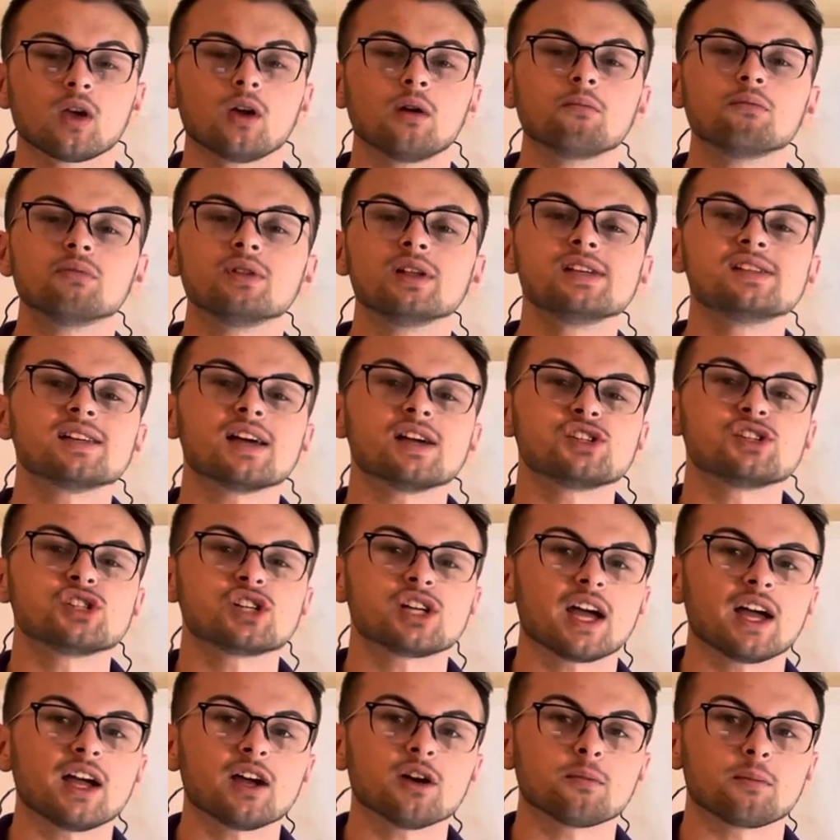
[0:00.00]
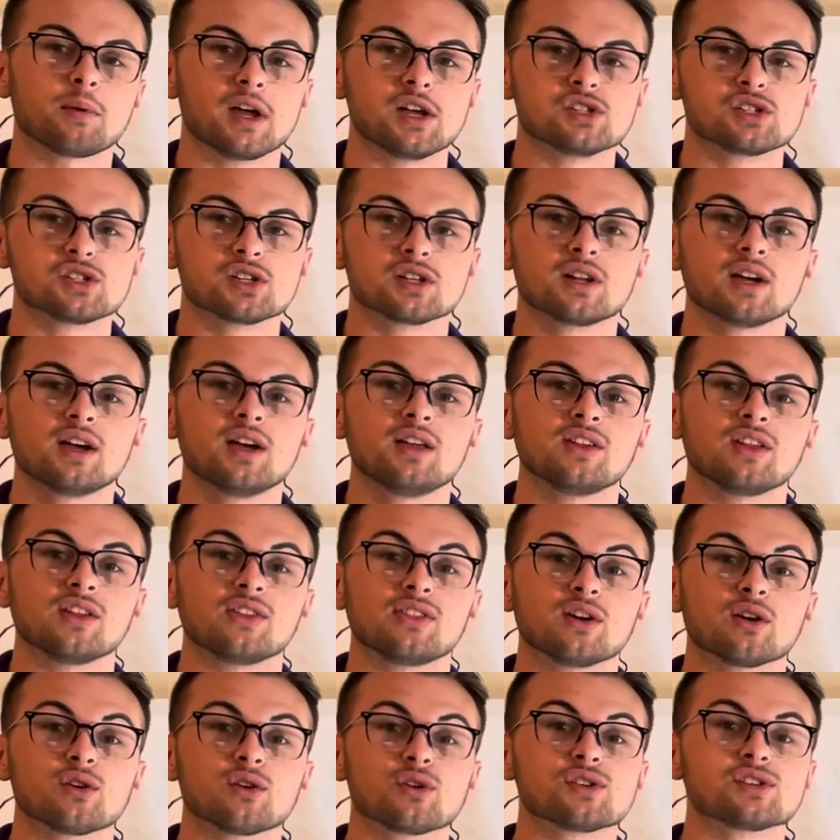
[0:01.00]
Please educate your patient that
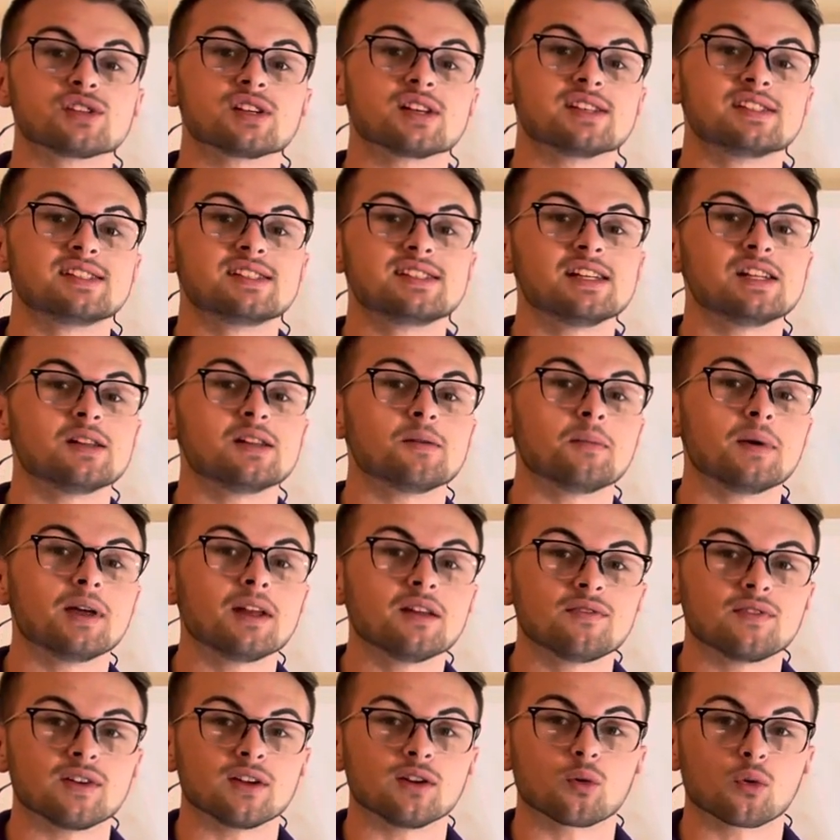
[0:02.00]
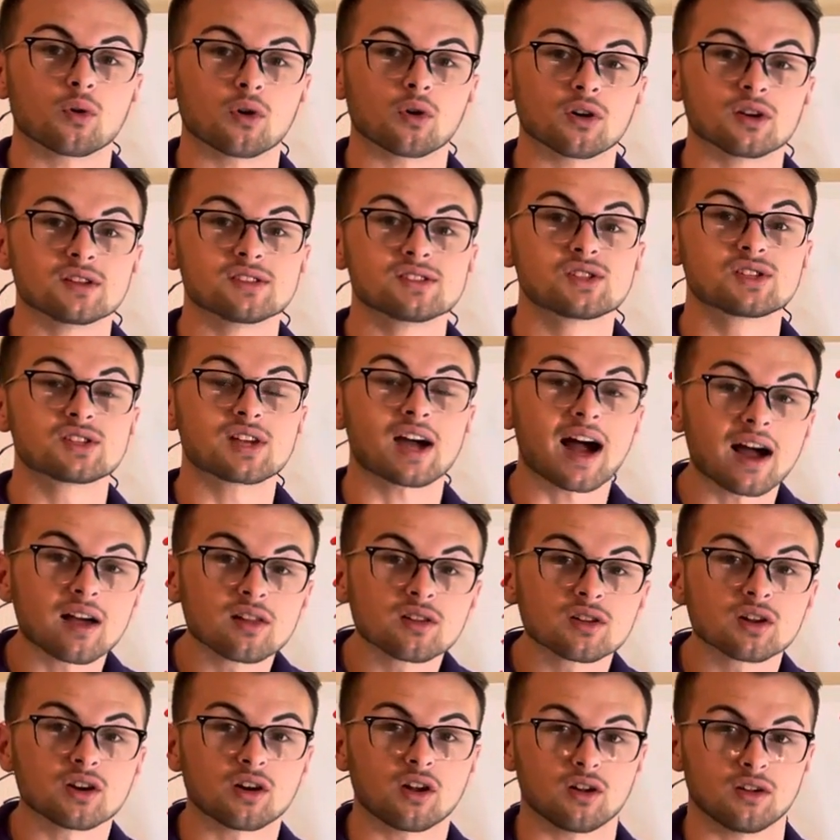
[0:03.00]
there is acetaminophen or
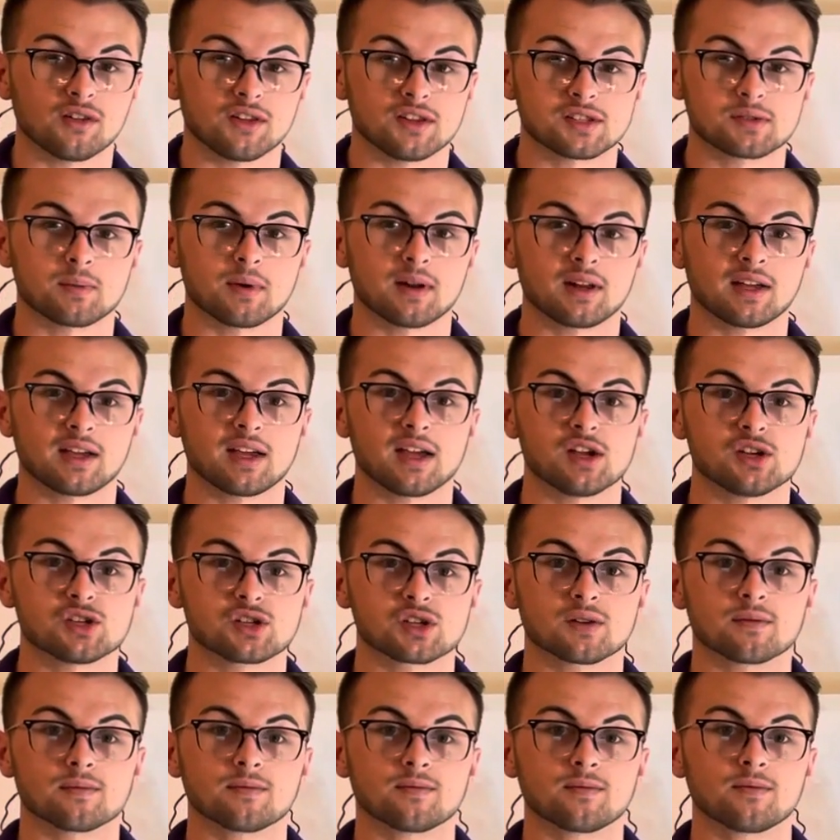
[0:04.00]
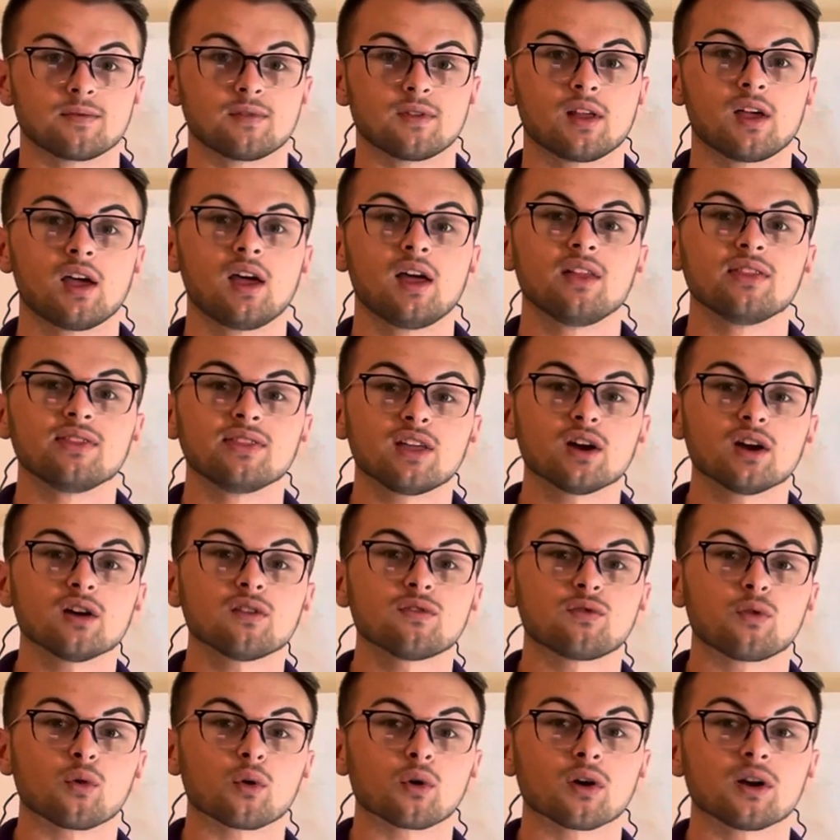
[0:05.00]
Tylenol in this medication.
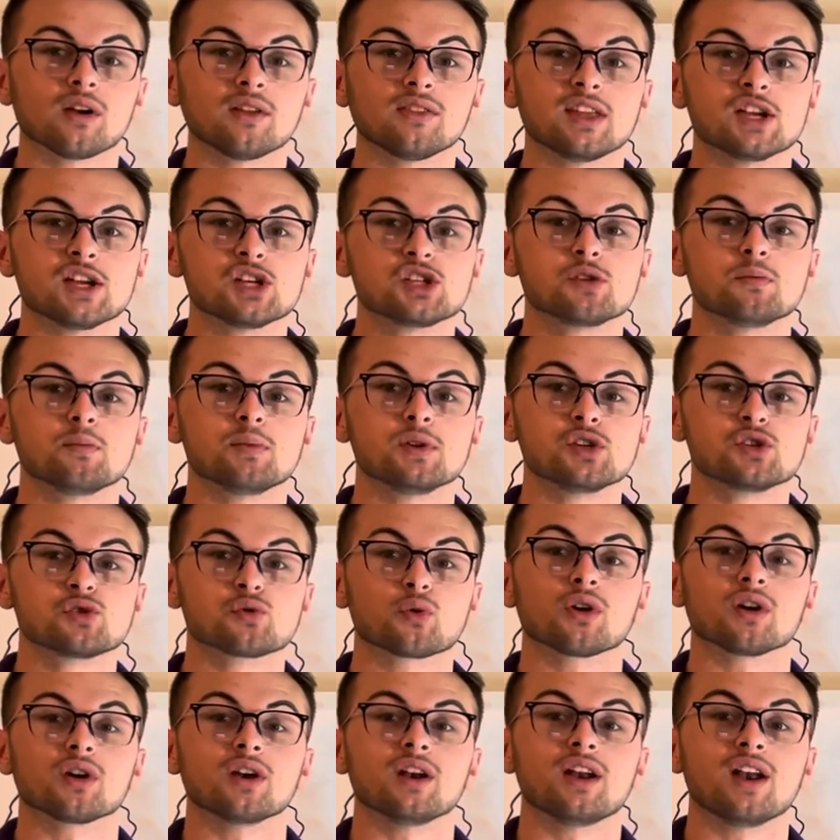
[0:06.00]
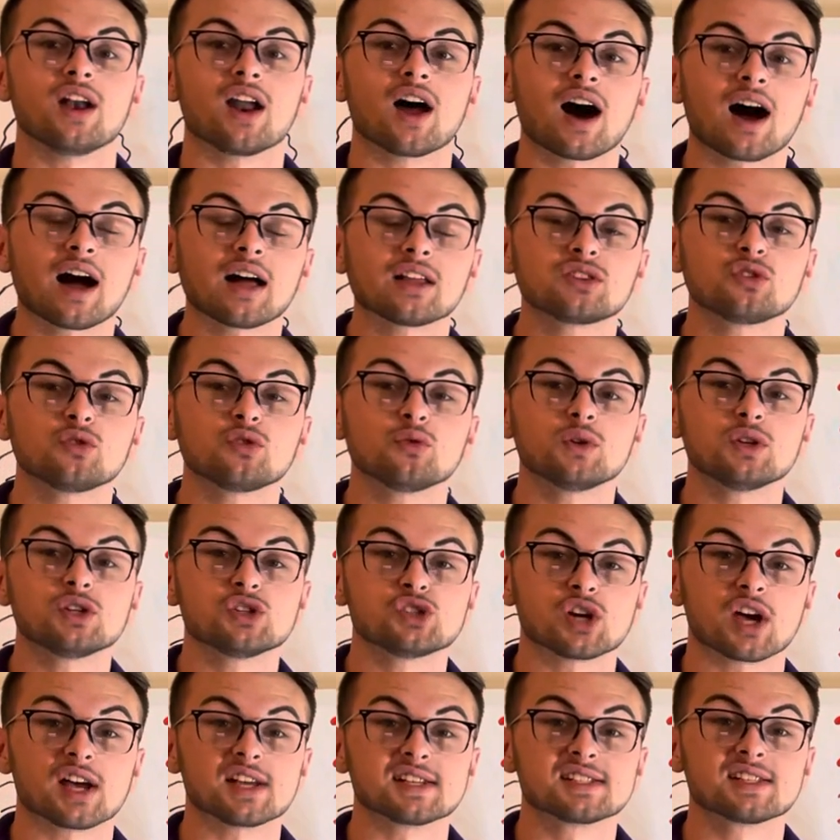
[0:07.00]
Therefore, they should be sure not to
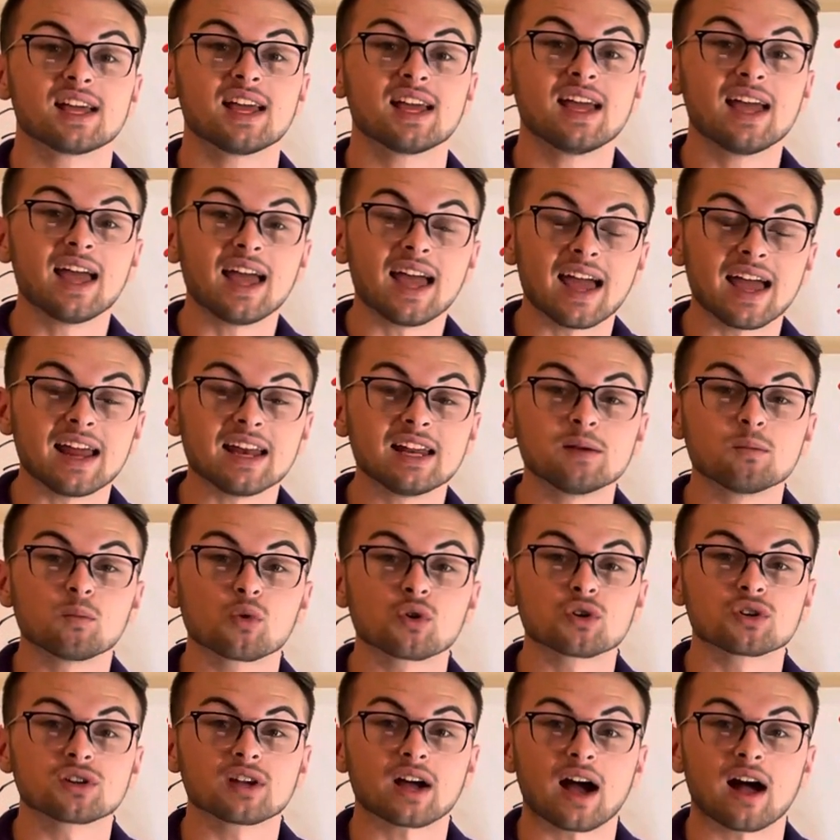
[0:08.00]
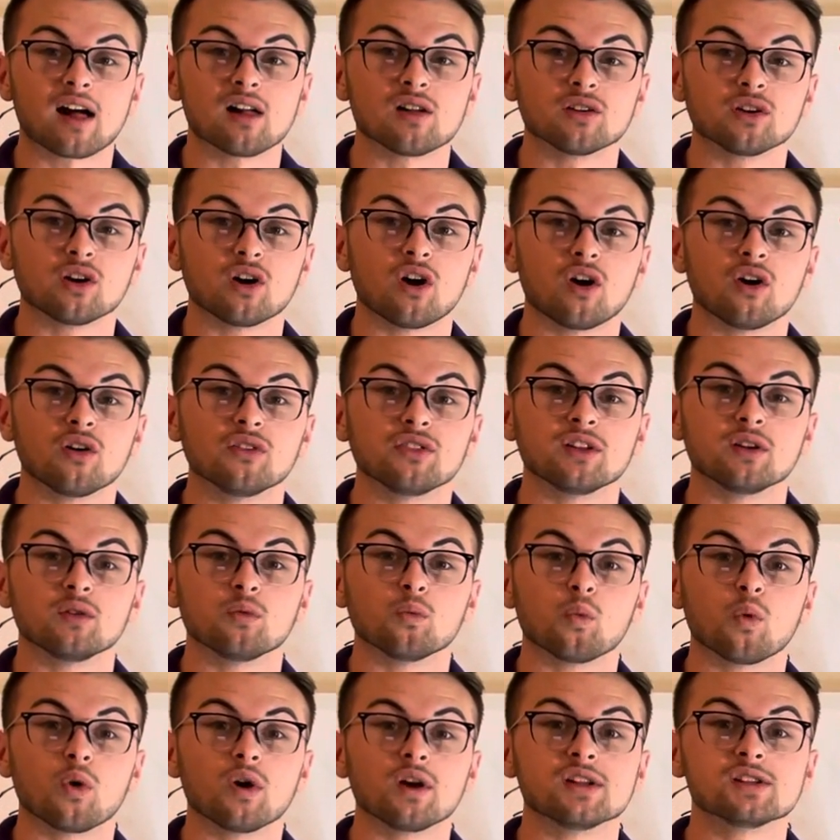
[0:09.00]
ingest any more Tylenol than
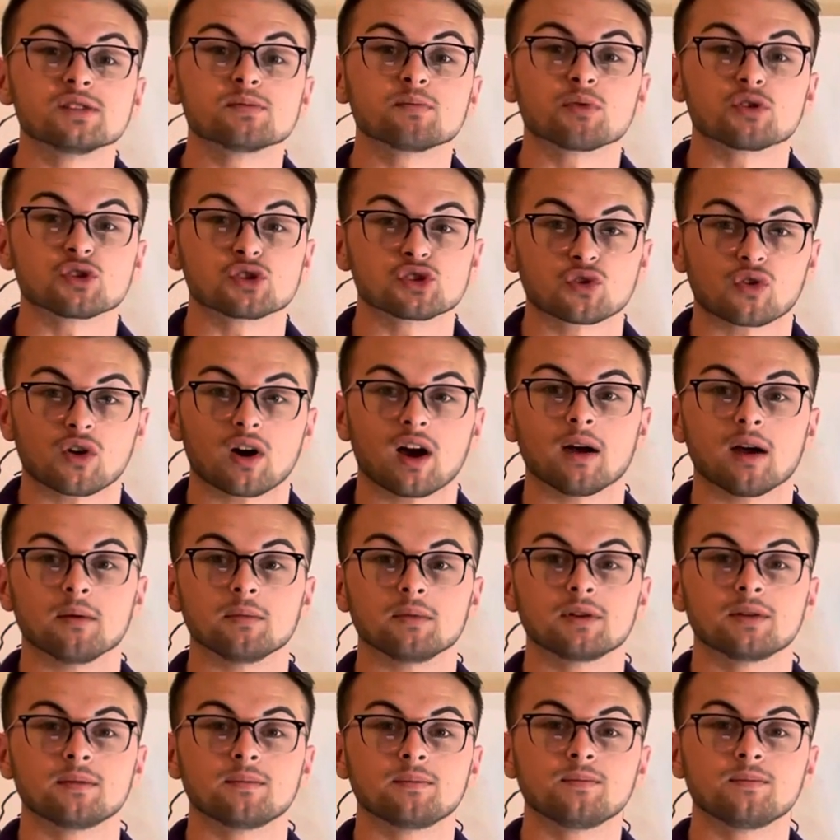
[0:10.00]
what is prescribed.